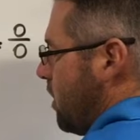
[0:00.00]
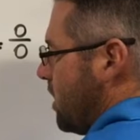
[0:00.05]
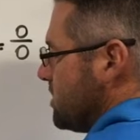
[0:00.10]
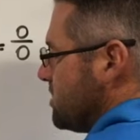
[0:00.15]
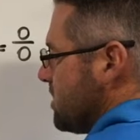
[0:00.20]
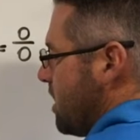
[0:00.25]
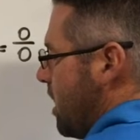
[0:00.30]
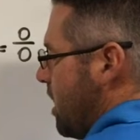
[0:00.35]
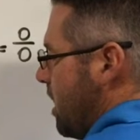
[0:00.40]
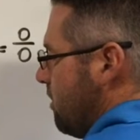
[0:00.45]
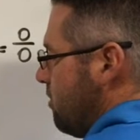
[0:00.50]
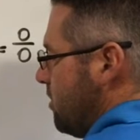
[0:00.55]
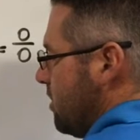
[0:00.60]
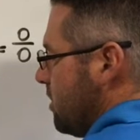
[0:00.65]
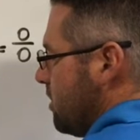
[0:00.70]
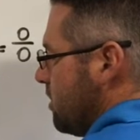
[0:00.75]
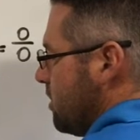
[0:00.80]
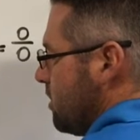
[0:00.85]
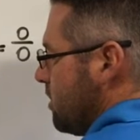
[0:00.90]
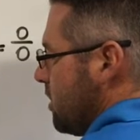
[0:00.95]
on top
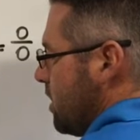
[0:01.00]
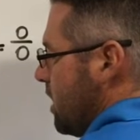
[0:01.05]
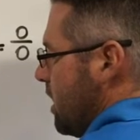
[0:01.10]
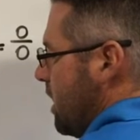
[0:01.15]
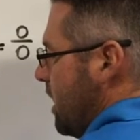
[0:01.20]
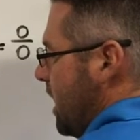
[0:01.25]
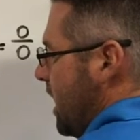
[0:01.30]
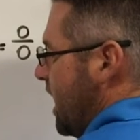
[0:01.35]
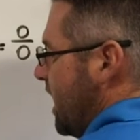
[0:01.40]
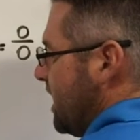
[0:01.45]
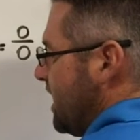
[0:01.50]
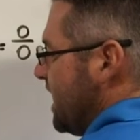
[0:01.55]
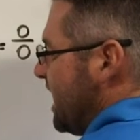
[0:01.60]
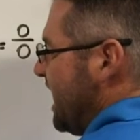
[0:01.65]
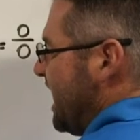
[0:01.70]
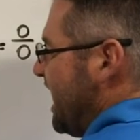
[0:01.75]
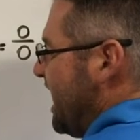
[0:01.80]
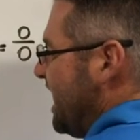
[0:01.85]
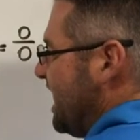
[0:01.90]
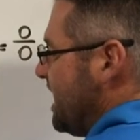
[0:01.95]
and
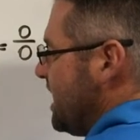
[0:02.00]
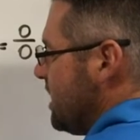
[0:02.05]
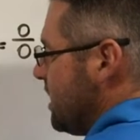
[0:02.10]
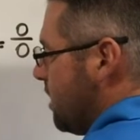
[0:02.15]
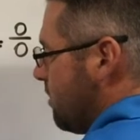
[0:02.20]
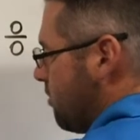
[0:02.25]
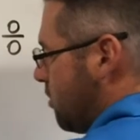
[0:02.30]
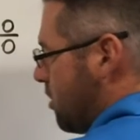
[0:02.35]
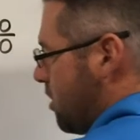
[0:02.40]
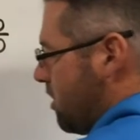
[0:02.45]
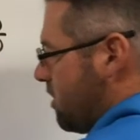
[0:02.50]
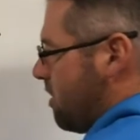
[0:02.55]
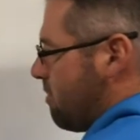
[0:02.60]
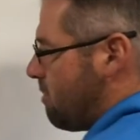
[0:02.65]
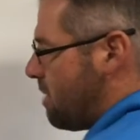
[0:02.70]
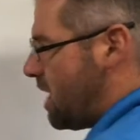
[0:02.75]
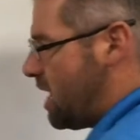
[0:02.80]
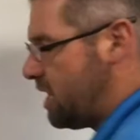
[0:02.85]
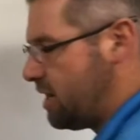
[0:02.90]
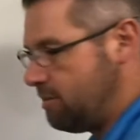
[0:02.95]
any number on the
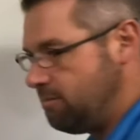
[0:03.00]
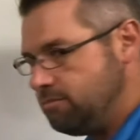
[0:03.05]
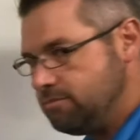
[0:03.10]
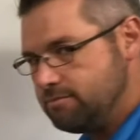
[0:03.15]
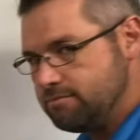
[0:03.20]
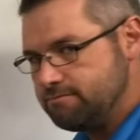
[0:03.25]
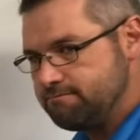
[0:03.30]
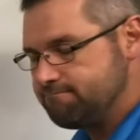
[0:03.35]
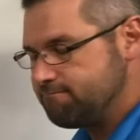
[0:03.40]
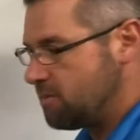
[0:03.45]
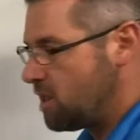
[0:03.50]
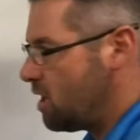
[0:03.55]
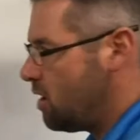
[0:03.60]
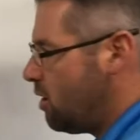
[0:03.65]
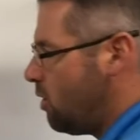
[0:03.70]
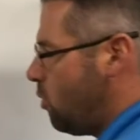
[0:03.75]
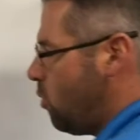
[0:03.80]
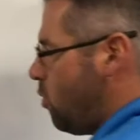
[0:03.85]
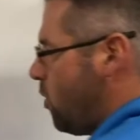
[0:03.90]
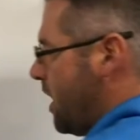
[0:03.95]
bottom
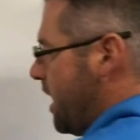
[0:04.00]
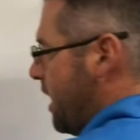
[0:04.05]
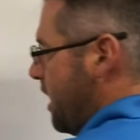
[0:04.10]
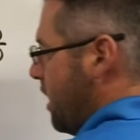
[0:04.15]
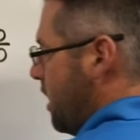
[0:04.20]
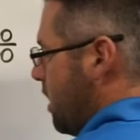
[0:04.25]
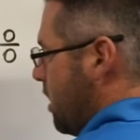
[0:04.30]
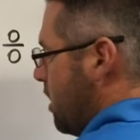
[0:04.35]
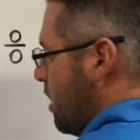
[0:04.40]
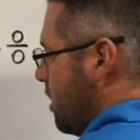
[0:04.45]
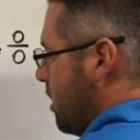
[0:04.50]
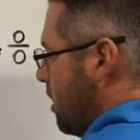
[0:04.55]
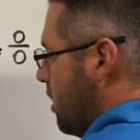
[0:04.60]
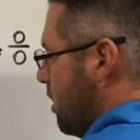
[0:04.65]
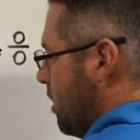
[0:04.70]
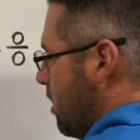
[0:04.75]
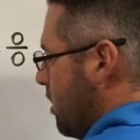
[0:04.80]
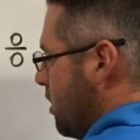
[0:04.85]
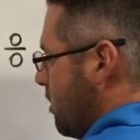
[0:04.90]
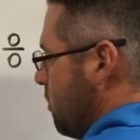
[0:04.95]
where,
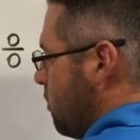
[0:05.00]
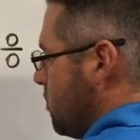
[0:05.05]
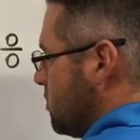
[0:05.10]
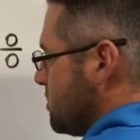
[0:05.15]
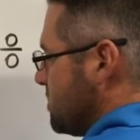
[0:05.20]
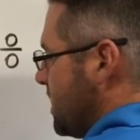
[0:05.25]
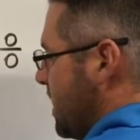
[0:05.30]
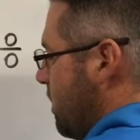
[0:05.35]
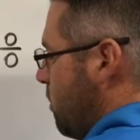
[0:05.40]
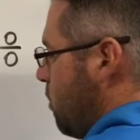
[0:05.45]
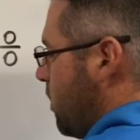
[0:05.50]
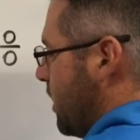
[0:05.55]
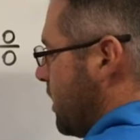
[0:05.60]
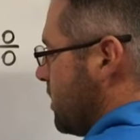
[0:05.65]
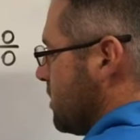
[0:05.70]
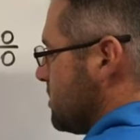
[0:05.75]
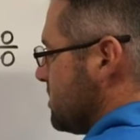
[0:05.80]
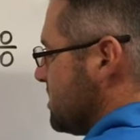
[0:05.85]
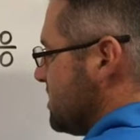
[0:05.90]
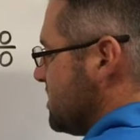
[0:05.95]
we'll say
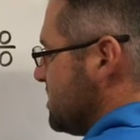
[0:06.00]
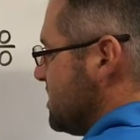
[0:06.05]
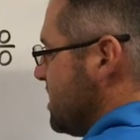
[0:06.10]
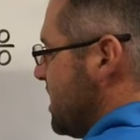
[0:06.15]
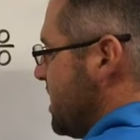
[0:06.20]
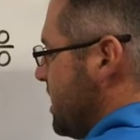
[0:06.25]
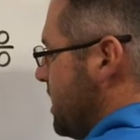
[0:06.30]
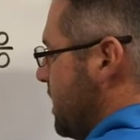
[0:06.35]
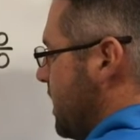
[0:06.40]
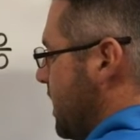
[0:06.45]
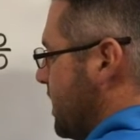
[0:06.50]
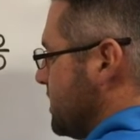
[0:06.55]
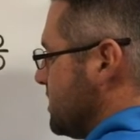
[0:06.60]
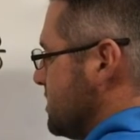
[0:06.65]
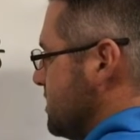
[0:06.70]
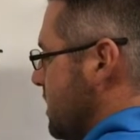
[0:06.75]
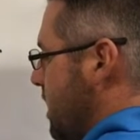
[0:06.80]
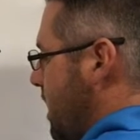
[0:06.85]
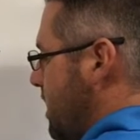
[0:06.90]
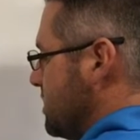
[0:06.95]
where c is
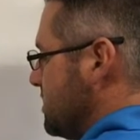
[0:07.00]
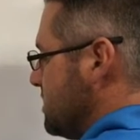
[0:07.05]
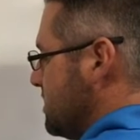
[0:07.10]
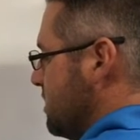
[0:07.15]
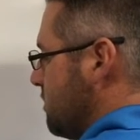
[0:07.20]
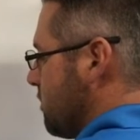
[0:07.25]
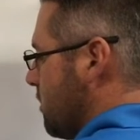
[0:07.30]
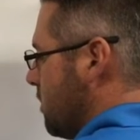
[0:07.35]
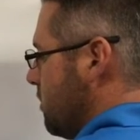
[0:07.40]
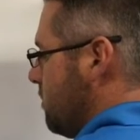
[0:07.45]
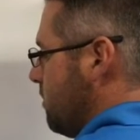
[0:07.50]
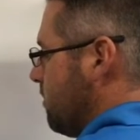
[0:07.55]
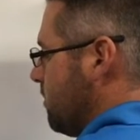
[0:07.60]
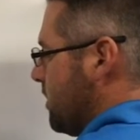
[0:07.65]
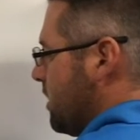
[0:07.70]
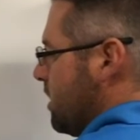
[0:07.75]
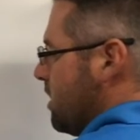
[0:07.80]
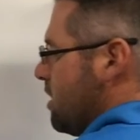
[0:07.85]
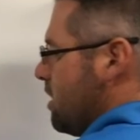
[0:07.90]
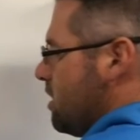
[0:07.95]
not 0,
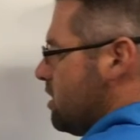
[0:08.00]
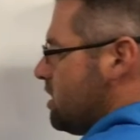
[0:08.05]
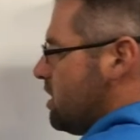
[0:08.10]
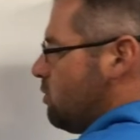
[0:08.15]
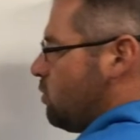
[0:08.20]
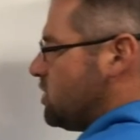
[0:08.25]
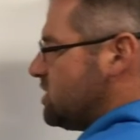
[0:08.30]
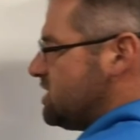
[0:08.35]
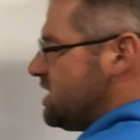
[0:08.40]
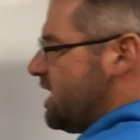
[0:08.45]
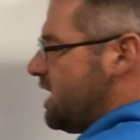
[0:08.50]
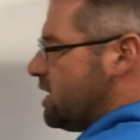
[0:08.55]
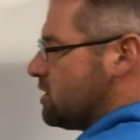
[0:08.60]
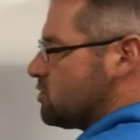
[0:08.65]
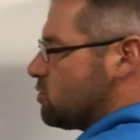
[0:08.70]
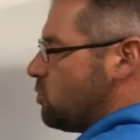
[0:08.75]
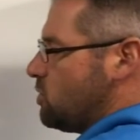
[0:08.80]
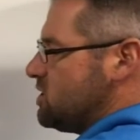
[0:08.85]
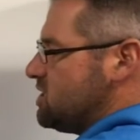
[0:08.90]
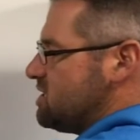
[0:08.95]
then what's the
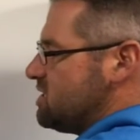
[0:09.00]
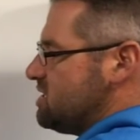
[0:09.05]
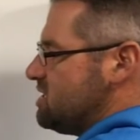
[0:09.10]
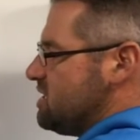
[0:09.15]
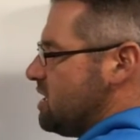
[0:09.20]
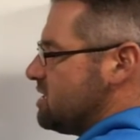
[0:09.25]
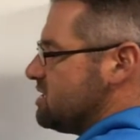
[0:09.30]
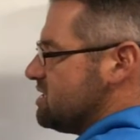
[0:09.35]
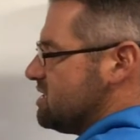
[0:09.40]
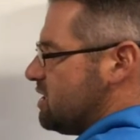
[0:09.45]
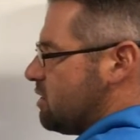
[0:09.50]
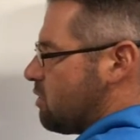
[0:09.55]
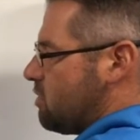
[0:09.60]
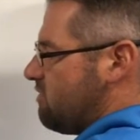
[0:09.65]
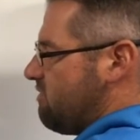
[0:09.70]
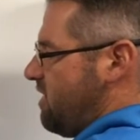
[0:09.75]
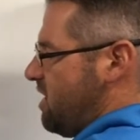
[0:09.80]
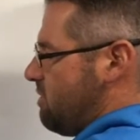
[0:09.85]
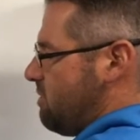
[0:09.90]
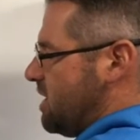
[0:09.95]
answer? What's 0
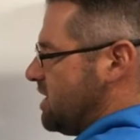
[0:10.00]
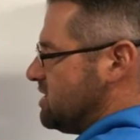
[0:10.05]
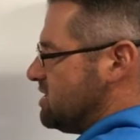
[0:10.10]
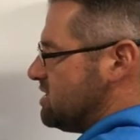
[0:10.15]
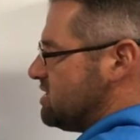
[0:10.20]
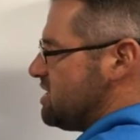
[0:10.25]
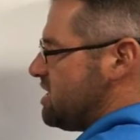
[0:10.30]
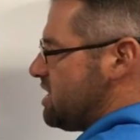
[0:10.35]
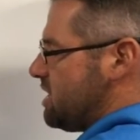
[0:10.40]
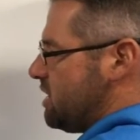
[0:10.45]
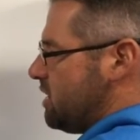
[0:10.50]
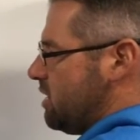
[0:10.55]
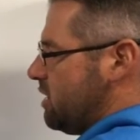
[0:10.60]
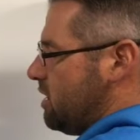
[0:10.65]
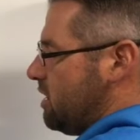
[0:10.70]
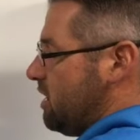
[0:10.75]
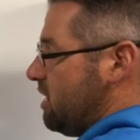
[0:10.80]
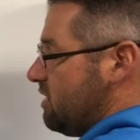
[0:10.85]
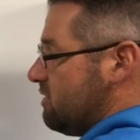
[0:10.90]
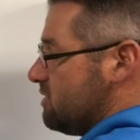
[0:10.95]
divided by c
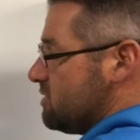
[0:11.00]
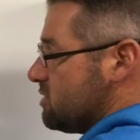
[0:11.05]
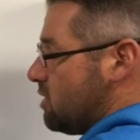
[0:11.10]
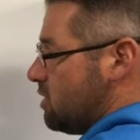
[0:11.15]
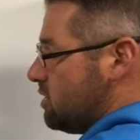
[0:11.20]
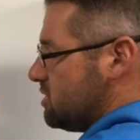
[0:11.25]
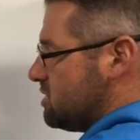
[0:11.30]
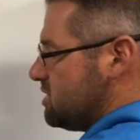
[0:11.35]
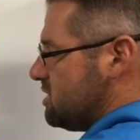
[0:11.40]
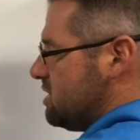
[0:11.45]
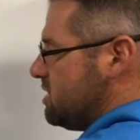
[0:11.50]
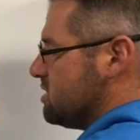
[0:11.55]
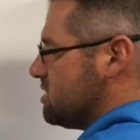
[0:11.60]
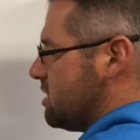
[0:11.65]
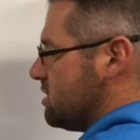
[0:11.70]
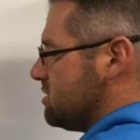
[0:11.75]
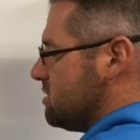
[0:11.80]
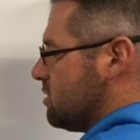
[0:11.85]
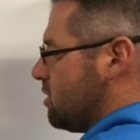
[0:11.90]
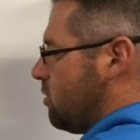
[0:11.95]
as long as c is
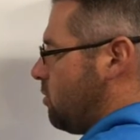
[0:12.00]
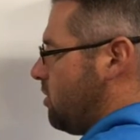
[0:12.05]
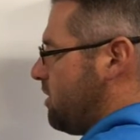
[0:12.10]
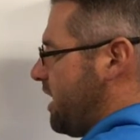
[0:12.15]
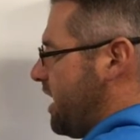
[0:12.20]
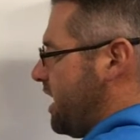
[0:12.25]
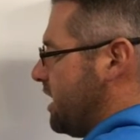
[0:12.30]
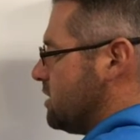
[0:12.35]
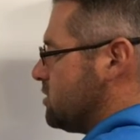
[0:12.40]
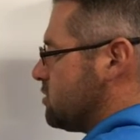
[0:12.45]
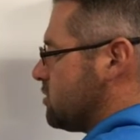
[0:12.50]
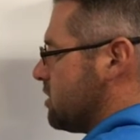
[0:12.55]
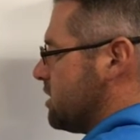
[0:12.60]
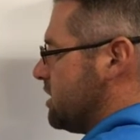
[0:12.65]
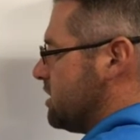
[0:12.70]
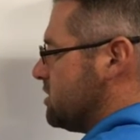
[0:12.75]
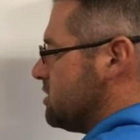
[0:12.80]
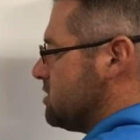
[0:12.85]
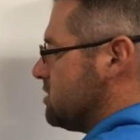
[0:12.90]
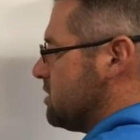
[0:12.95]
not 0? Well, the answer
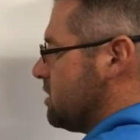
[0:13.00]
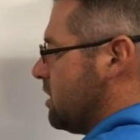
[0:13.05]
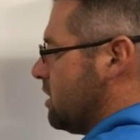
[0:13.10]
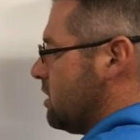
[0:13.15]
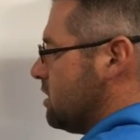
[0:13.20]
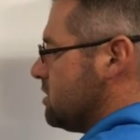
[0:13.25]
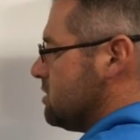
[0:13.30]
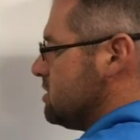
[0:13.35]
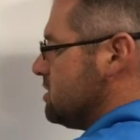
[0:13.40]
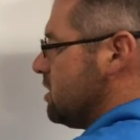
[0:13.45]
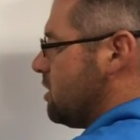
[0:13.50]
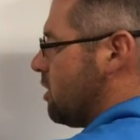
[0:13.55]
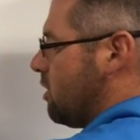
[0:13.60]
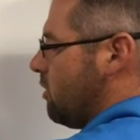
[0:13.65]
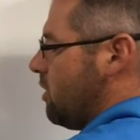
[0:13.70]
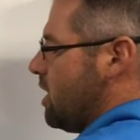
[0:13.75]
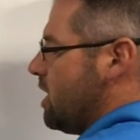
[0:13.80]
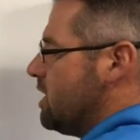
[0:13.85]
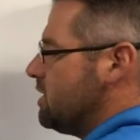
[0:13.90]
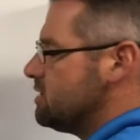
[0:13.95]
is
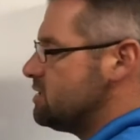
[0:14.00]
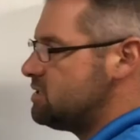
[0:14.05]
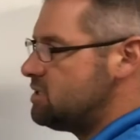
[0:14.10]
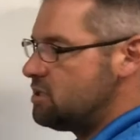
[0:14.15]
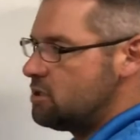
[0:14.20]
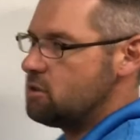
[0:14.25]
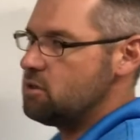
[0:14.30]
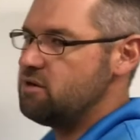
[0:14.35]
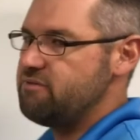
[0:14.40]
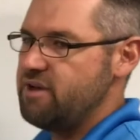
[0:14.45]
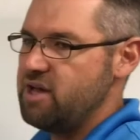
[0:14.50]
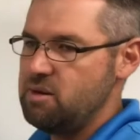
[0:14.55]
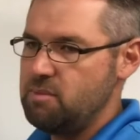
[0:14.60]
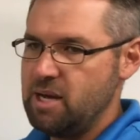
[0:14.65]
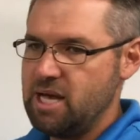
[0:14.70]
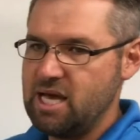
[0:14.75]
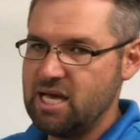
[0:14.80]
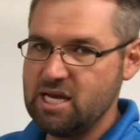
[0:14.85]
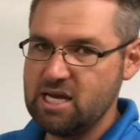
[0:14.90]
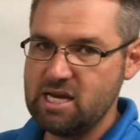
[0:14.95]
0. 0 divided
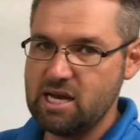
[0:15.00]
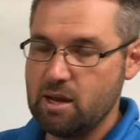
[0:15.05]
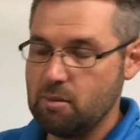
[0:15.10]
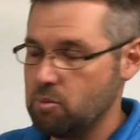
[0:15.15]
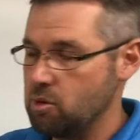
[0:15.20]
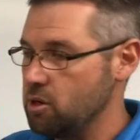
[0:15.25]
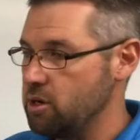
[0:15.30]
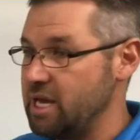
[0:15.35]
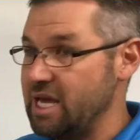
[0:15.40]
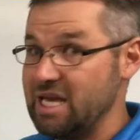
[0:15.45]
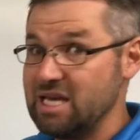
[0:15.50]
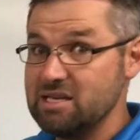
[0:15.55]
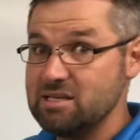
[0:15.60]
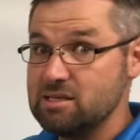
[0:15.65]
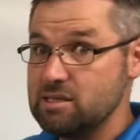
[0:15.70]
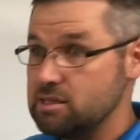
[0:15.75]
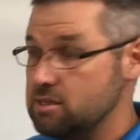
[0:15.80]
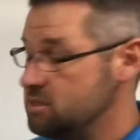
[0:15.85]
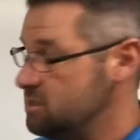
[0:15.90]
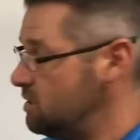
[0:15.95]
by any number
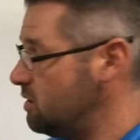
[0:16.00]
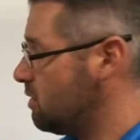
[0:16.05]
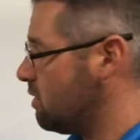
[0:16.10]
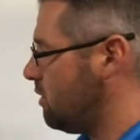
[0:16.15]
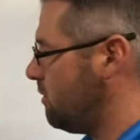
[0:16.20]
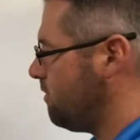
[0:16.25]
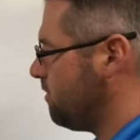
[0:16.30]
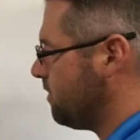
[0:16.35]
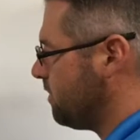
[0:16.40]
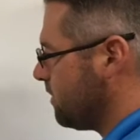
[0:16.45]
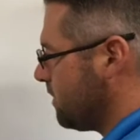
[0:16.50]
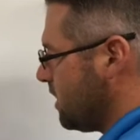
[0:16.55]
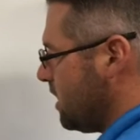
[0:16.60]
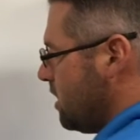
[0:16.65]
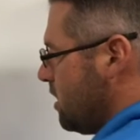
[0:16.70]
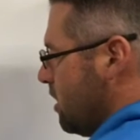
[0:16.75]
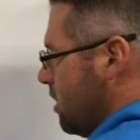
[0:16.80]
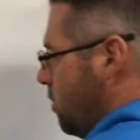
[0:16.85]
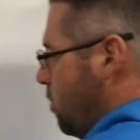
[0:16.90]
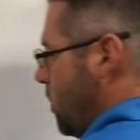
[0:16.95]
is 0.
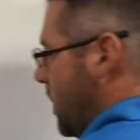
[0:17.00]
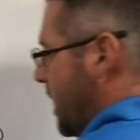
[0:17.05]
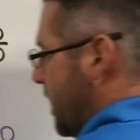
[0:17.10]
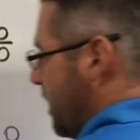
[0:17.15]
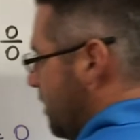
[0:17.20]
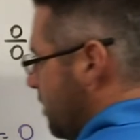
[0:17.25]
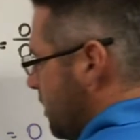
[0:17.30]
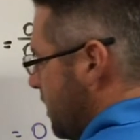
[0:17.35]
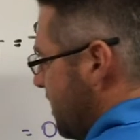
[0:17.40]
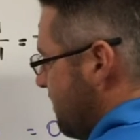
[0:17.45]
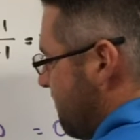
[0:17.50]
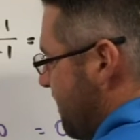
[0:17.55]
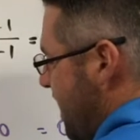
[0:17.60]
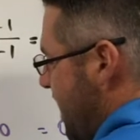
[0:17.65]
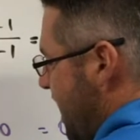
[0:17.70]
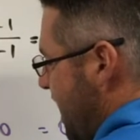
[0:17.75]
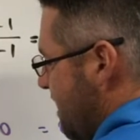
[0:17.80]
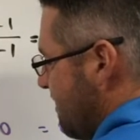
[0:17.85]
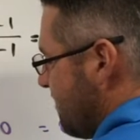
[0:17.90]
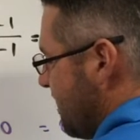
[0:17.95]
Well, if I
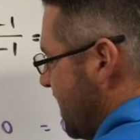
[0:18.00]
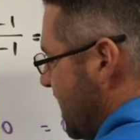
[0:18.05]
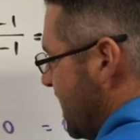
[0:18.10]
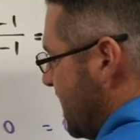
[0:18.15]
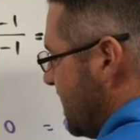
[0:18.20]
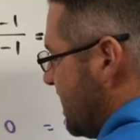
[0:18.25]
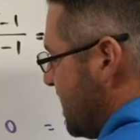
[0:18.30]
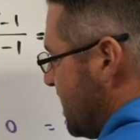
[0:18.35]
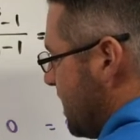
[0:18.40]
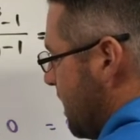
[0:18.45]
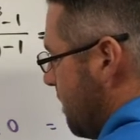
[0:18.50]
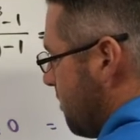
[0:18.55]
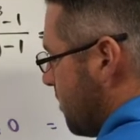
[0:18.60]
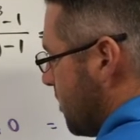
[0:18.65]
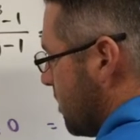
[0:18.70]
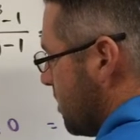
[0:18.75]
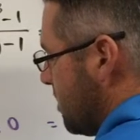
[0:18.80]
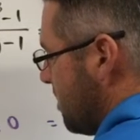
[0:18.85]
have any number